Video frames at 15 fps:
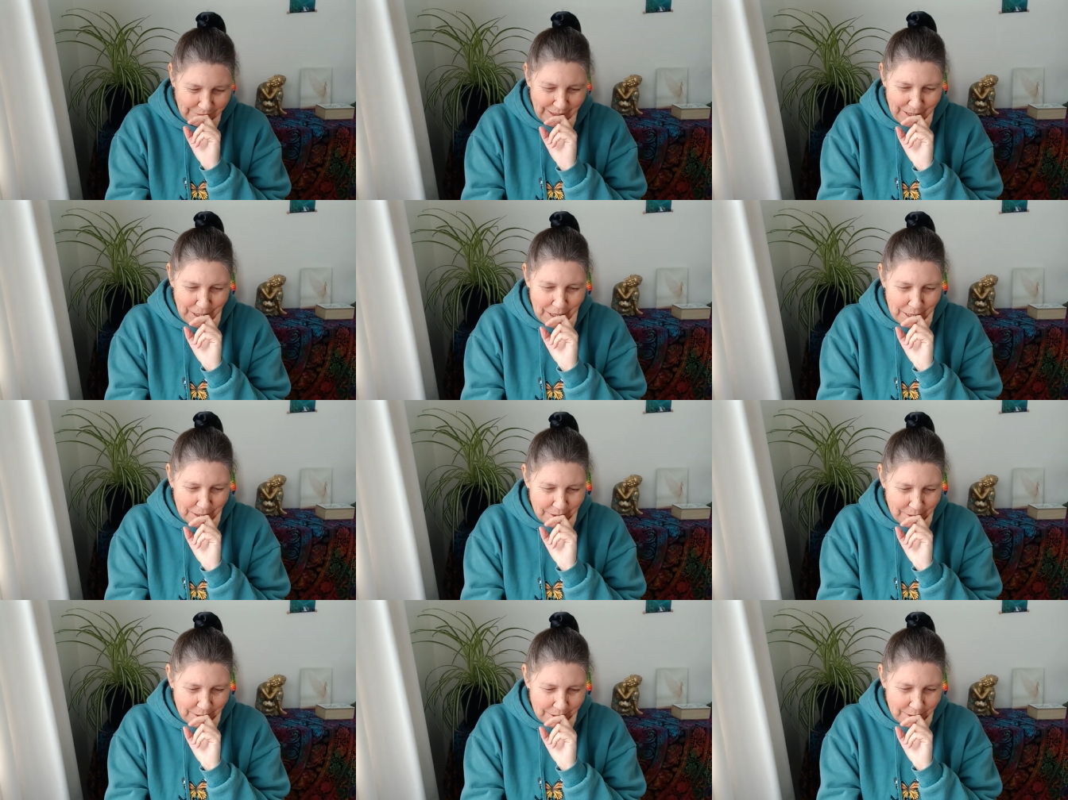
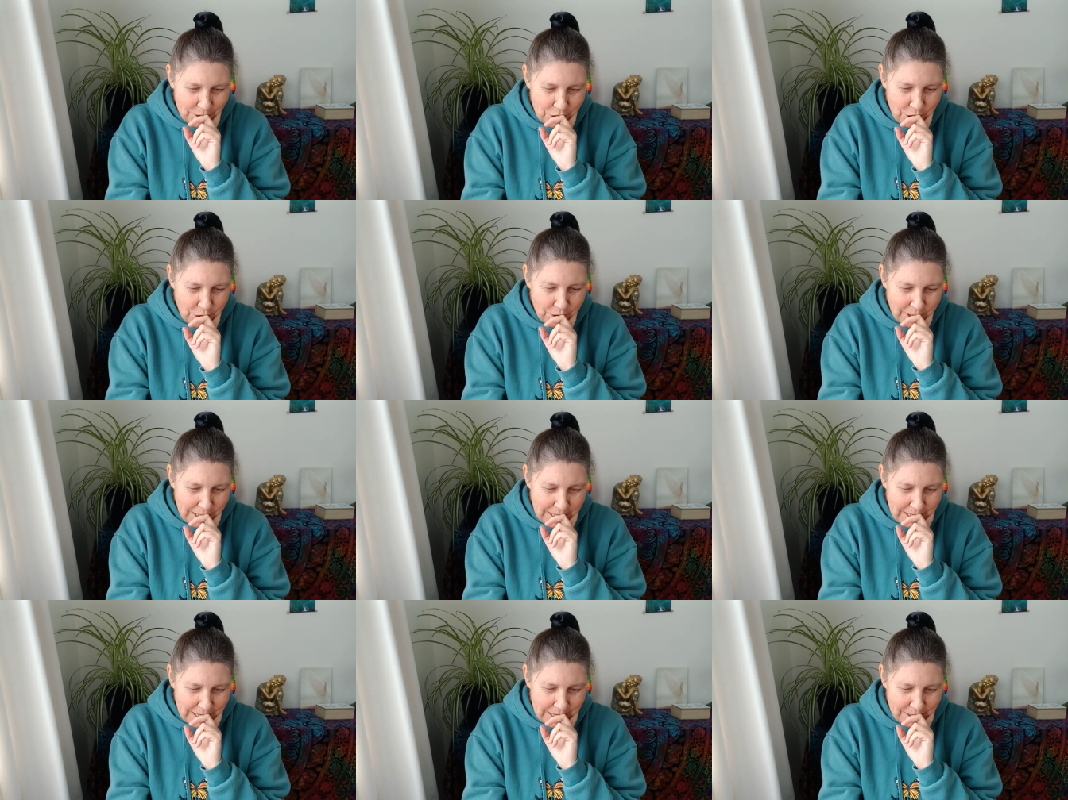Yes, it
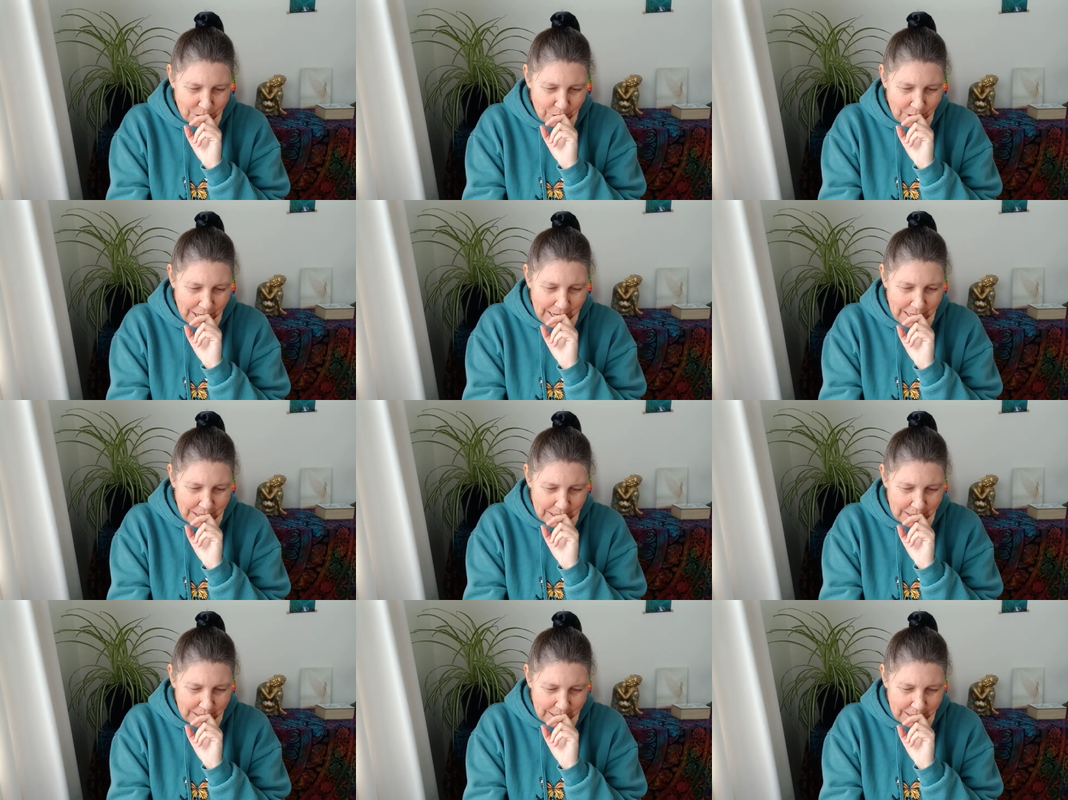totally does, right?